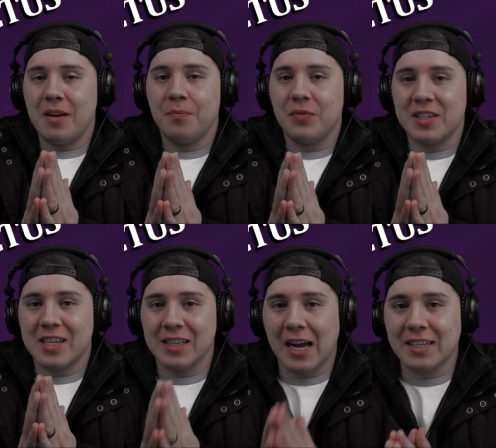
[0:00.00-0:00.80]
be
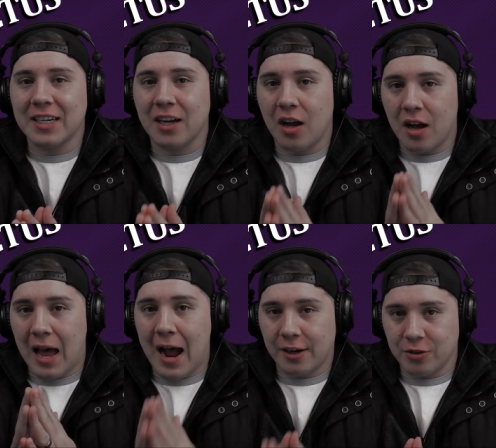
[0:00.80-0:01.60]
selecting
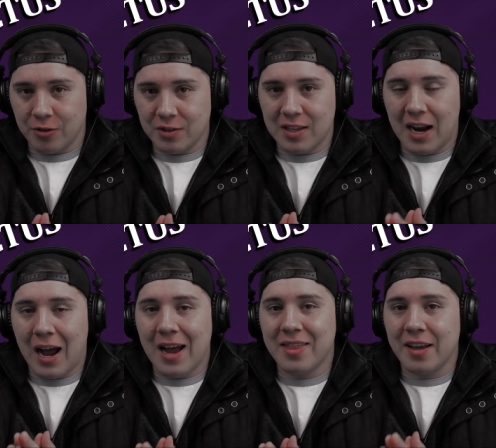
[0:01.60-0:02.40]

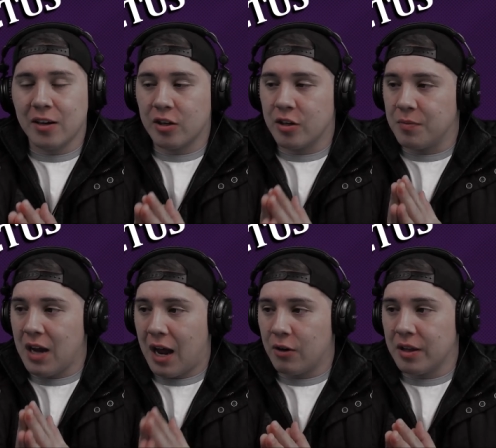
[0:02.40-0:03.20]
actors that I think
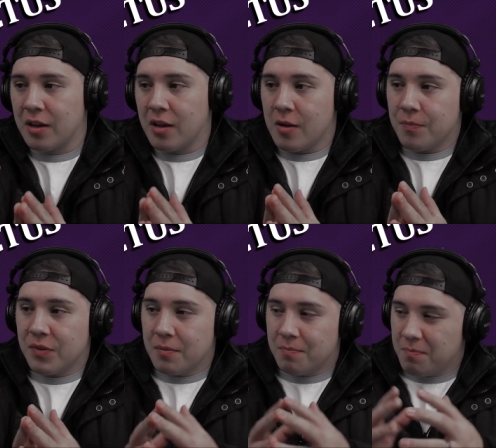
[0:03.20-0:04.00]
could not only
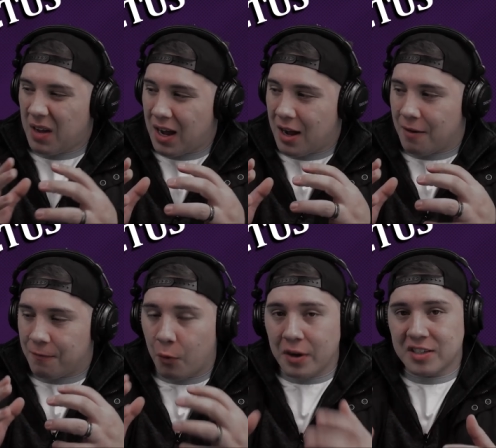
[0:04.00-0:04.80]

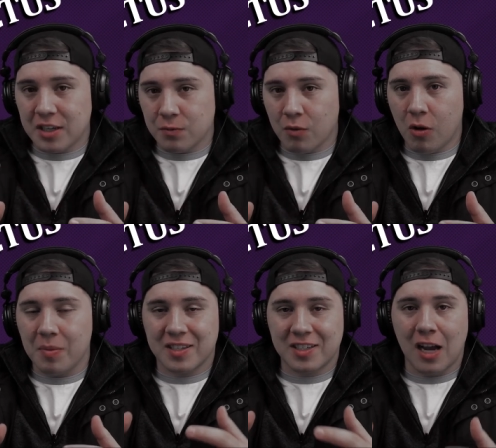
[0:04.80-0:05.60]
uh, voice
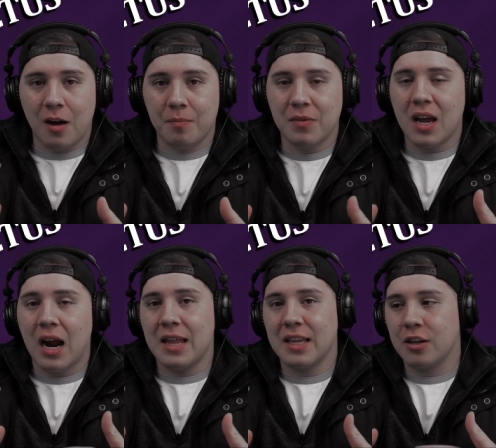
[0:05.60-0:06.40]
this role, but
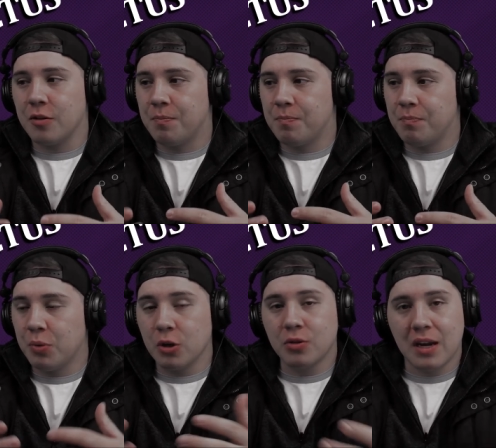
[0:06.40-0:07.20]
some I think could
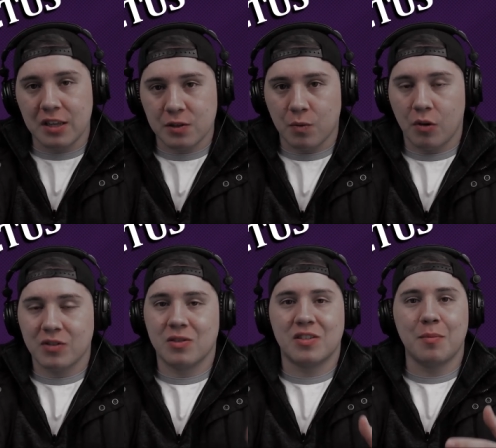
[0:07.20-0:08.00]
portray this role.